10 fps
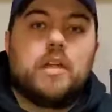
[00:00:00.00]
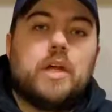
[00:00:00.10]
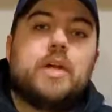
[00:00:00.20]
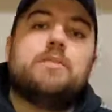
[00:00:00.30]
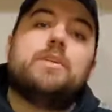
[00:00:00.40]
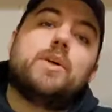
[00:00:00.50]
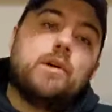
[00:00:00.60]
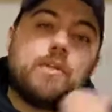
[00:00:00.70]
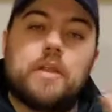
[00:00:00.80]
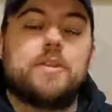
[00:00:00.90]
Now, even
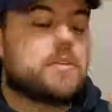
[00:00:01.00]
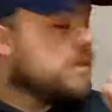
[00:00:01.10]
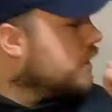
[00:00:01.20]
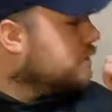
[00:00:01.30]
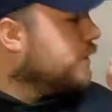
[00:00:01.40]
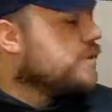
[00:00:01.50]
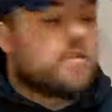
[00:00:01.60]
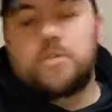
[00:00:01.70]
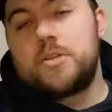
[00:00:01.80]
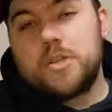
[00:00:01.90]
though I've got this nice piece
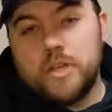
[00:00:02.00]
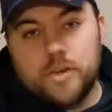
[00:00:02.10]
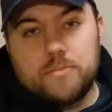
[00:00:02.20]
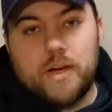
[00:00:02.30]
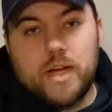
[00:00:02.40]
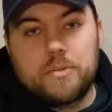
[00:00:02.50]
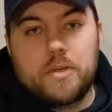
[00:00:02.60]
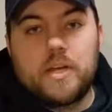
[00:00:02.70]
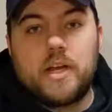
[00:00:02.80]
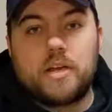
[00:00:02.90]
of machinery behind me
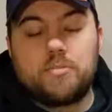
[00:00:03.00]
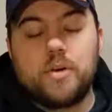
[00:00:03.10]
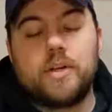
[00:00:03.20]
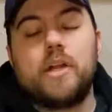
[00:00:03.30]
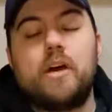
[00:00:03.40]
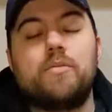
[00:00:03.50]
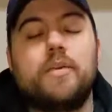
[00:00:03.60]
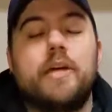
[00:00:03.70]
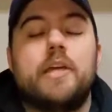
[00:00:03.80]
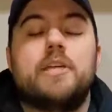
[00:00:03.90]
that I can print it out
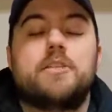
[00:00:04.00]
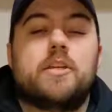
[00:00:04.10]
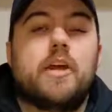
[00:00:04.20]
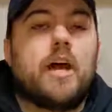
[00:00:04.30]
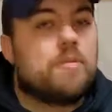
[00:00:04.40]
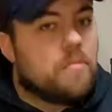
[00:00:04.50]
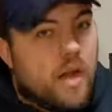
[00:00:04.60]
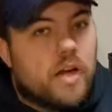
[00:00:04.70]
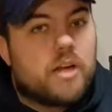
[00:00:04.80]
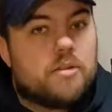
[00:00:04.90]
very easily, I'm
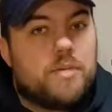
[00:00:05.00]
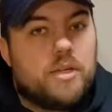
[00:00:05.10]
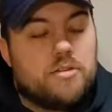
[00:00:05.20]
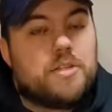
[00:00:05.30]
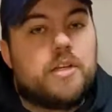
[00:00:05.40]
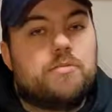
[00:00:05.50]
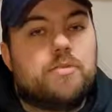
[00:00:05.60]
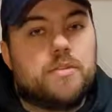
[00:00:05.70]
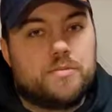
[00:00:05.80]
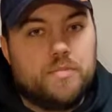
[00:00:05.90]
not going to be using it
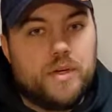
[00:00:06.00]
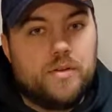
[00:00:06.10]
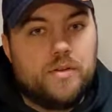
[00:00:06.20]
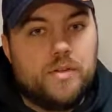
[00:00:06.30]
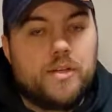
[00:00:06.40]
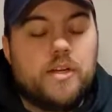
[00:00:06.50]
for this build.